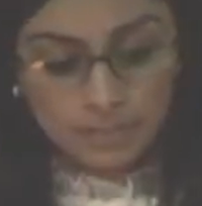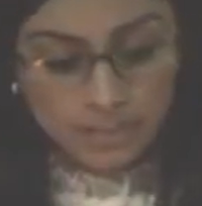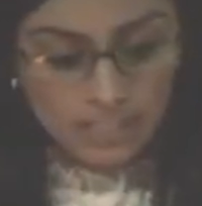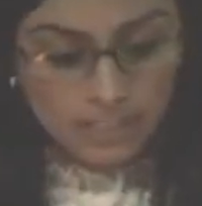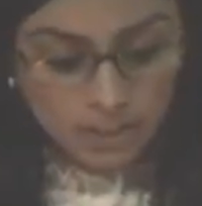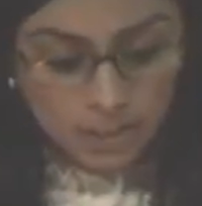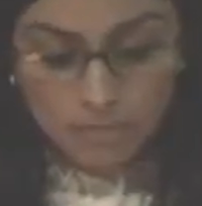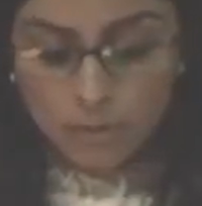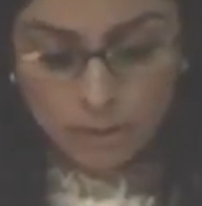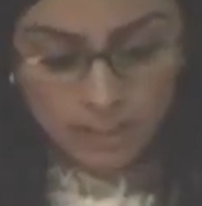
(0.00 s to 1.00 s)
Research in
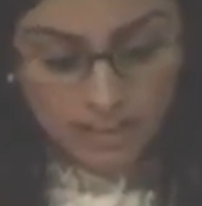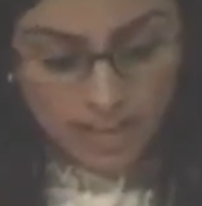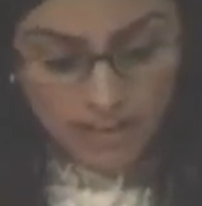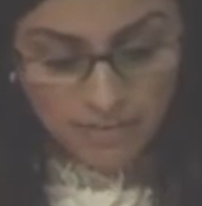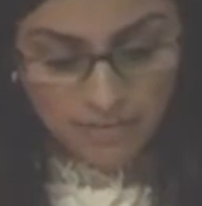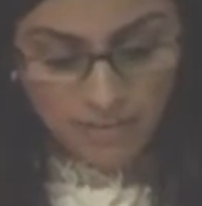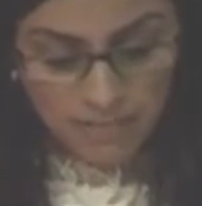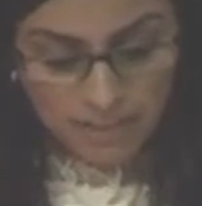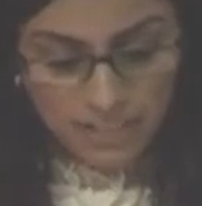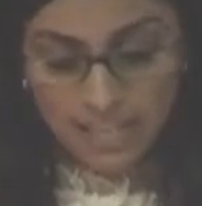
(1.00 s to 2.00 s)
Motion, our
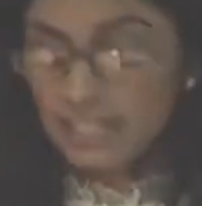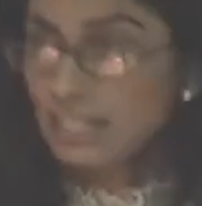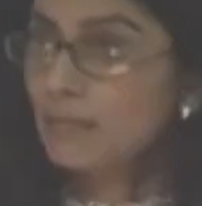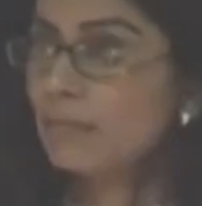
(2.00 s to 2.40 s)
favorite guys in